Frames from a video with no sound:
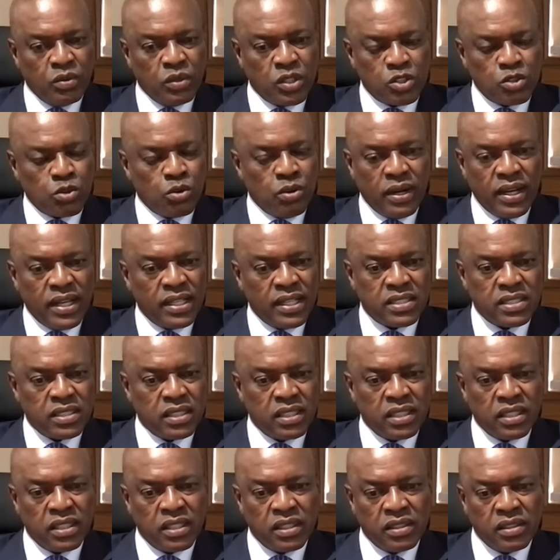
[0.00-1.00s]
was quite
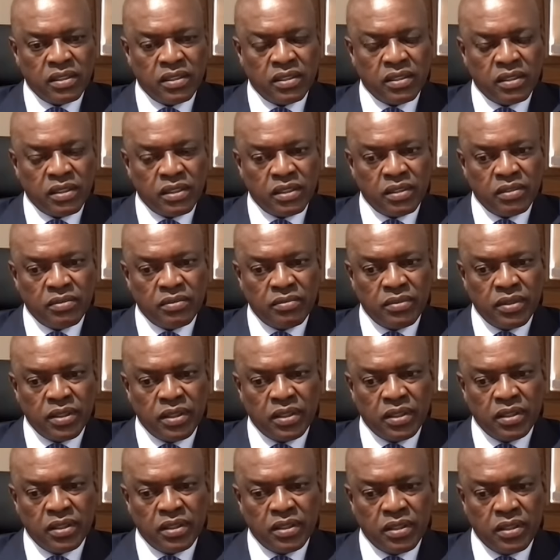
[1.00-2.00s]
uh, um,
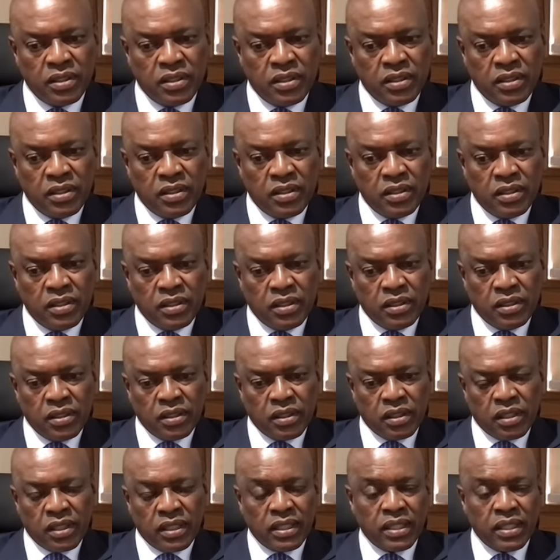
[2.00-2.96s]
uh, uh